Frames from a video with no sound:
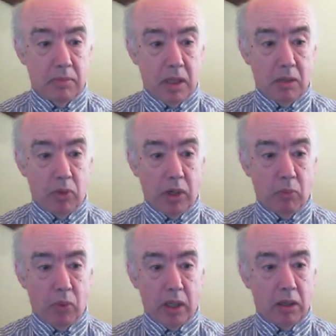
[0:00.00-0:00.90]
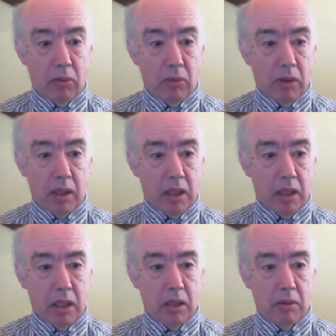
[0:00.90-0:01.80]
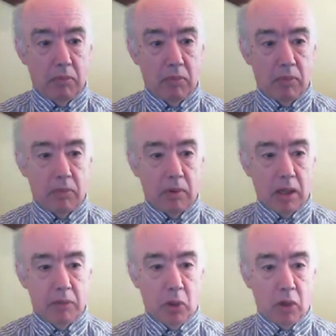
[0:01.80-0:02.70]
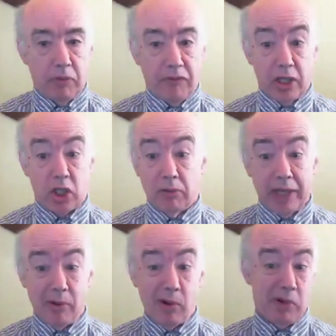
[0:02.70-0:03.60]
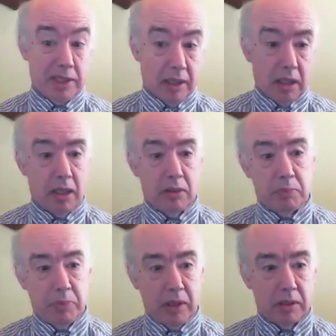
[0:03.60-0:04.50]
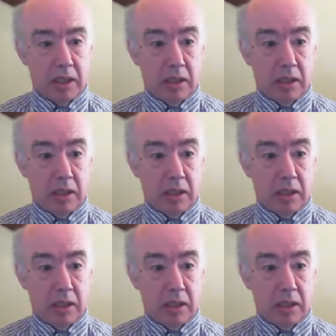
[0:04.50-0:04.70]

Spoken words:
It went well. I'm not a professional now. I'm retired, but it